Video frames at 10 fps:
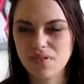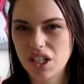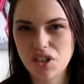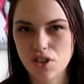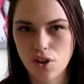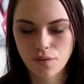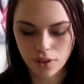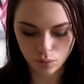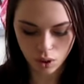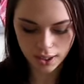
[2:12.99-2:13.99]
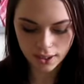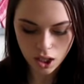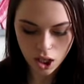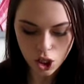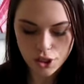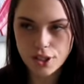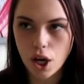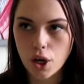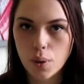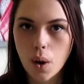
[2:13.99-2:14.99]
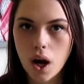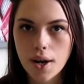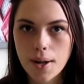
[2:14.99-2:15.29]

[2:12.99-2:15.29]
they just don't feel right. So